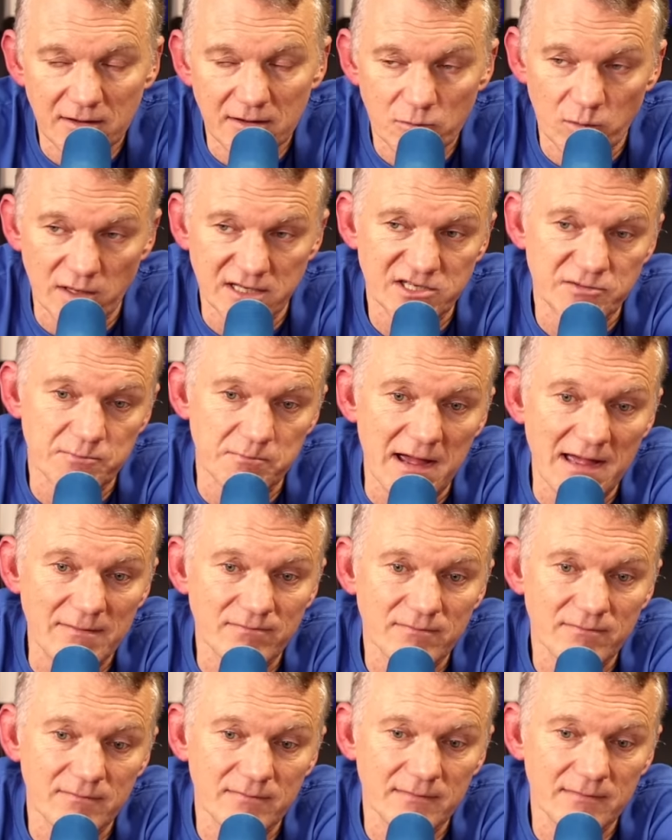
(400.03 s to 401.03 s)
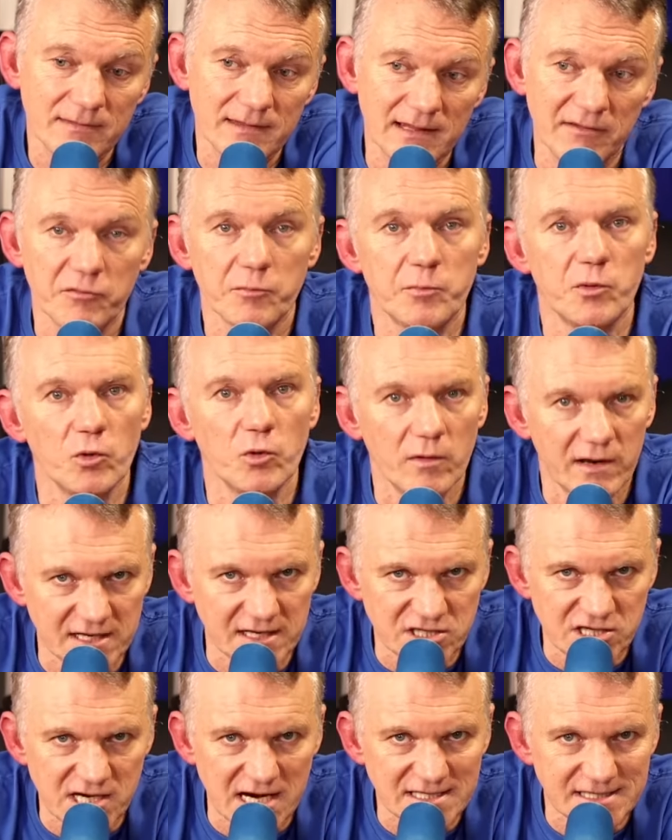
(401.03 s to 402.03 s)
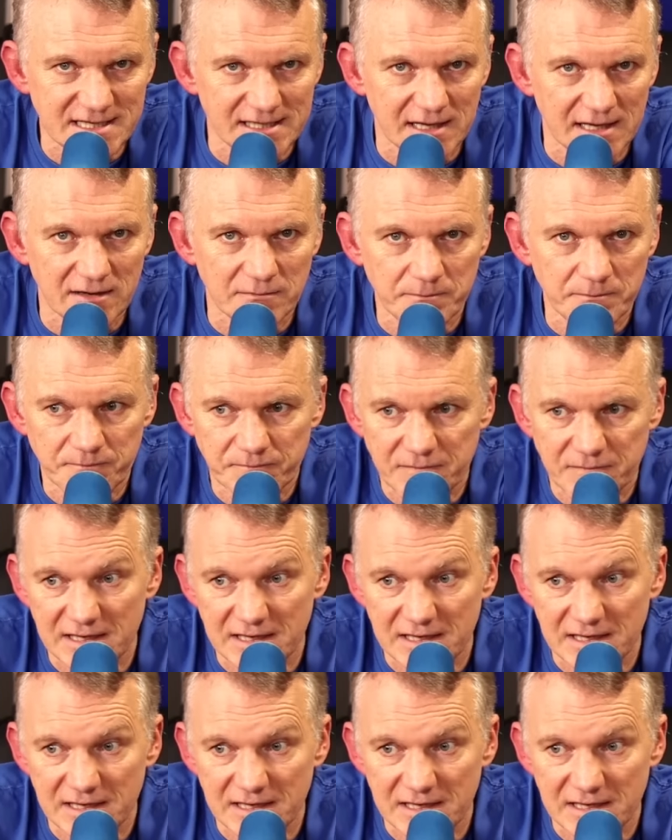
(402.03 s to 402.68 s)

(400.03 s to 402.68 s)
which meant Liverpool were interested in him.